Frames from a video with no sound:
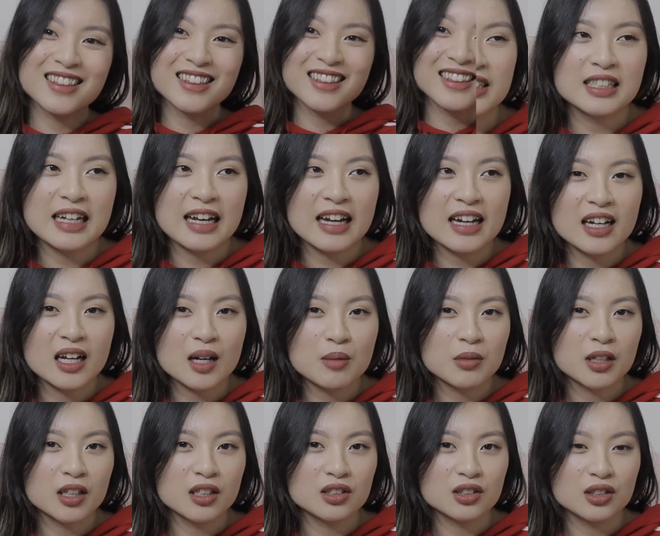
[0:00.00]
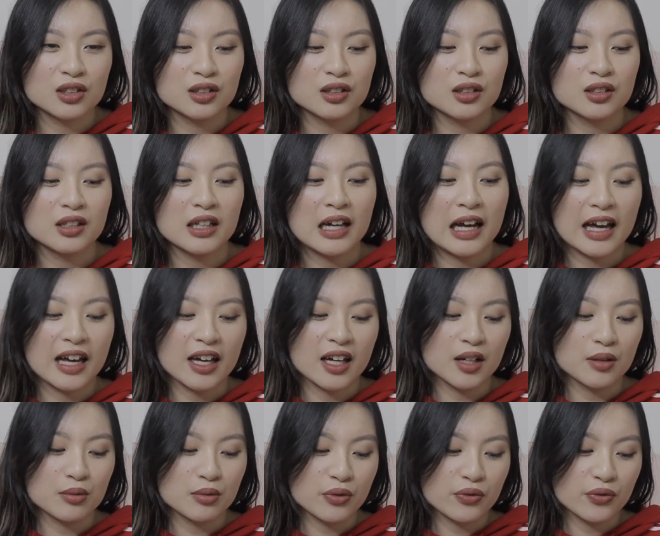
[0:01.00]
today I'm going to do
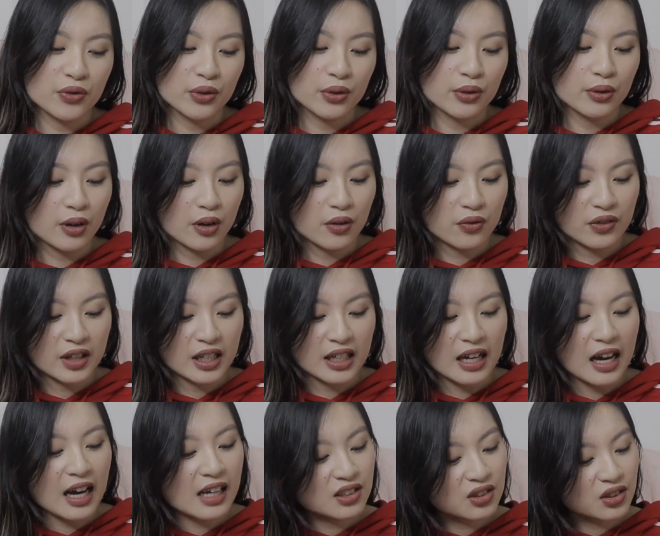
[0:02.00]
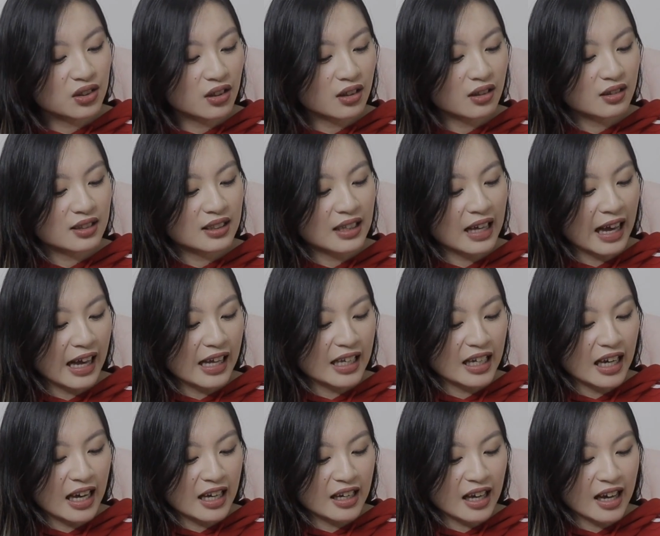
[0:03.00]
a review of the Astrox
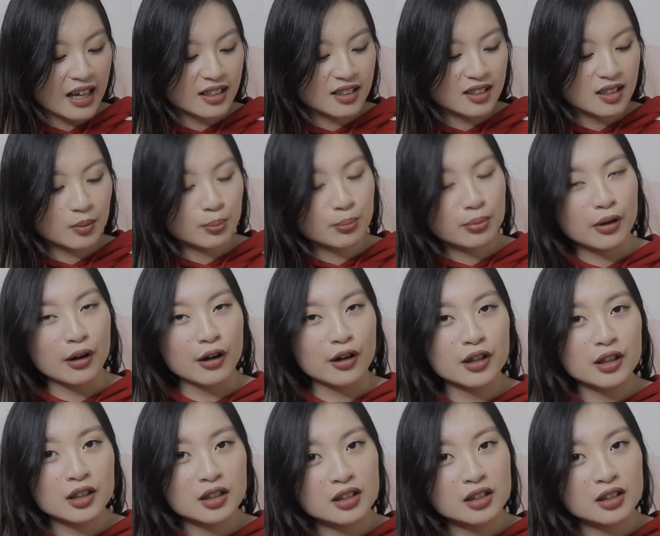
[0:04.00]
88S Pro,